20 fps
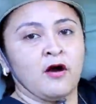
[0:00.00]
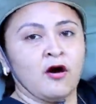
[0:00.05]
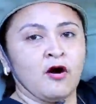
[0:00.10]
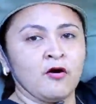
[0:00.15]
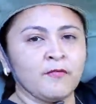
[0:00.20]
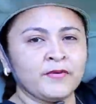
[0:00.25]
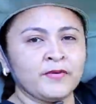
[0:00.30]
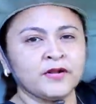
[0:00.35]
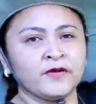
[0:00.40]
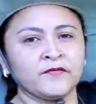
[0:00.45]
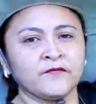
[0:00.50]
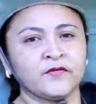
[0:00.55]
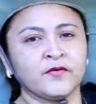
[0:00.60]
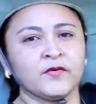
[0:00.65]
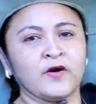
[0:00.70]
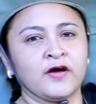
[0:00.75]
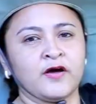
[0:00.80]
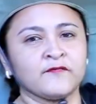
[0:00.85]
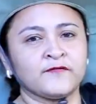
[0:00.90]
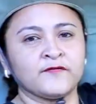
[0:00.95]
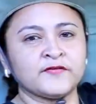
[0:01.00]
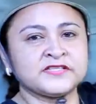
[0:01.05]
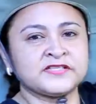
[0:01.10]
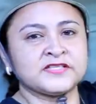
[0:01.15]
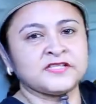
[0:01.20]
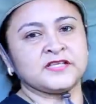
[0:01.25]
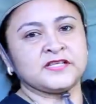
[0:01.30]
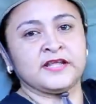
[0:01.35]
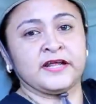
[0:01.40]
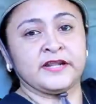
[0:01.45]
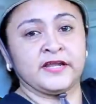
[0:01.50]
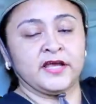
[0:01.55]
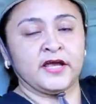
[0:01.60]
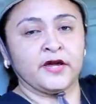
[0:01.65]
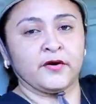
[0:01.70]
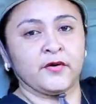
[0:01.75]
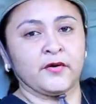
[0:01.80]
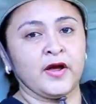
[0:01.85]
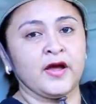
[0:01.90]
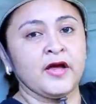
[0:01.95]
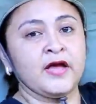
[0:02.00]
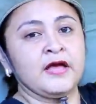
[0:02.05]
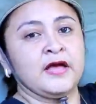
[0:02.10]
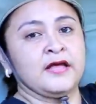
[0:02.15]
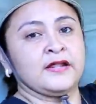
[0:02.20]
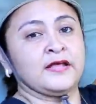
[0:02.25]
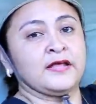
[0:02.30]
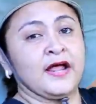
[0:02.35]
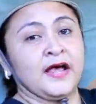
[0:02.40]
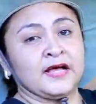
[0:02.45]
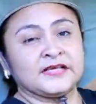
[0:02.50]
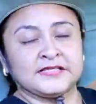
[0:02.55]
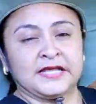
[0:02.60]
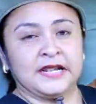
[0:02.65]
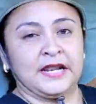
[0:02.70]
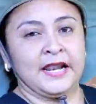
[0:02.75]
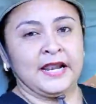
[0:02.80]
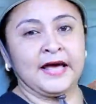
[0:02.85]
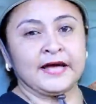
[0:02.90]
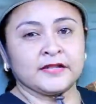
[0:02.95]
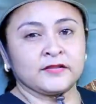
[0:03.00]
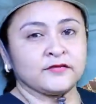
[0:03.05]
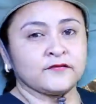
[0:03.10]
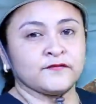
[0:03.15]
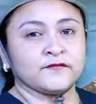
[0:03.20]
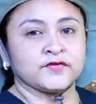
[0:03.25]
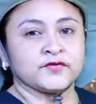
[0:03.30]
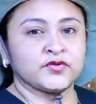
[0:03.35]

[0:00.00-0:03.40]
How many of you have visited an area that has a lot of